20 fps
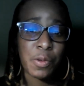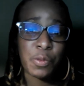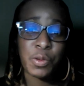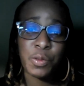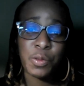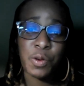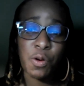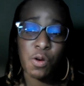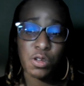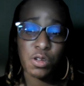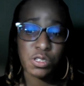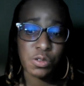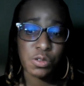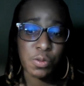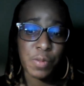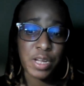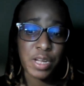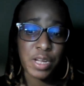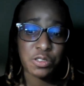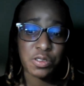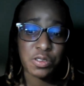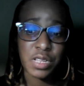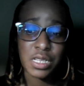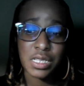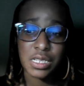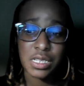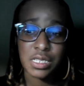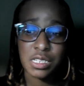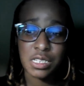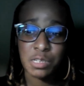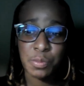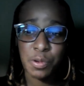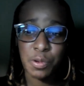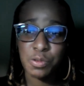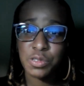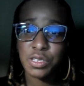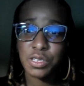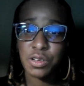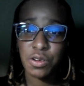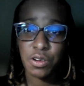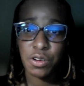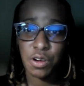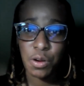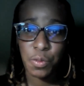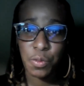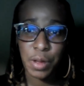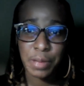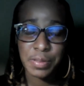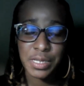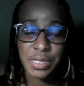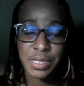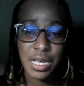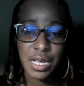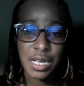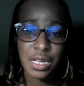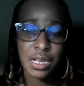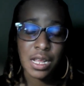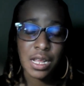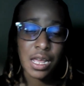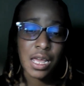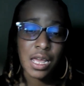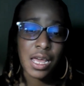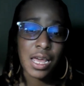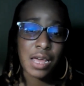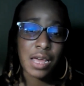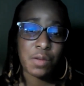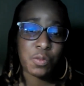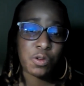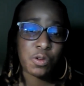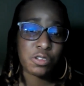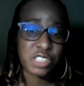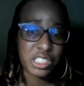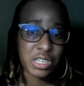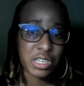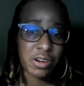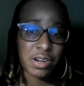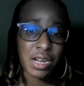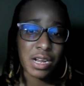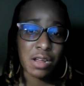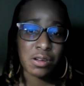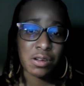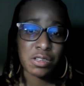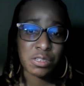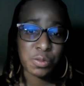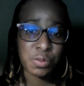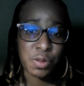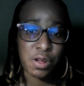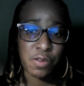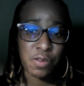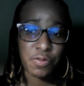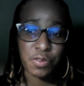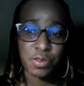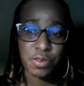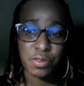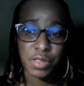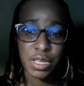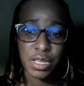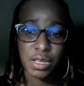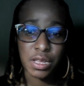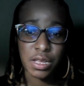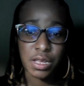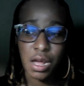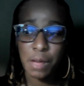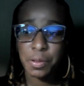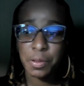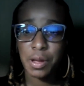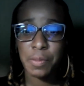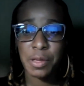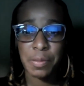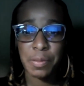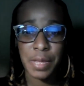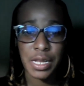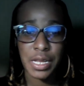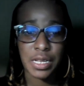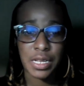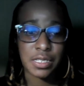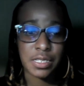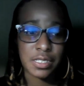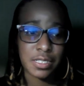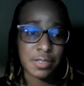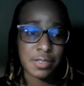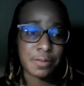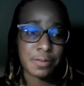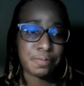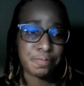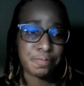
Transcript: But we will also make sure that this is posted on our website and we'll share it out as well for the upcoming meetings.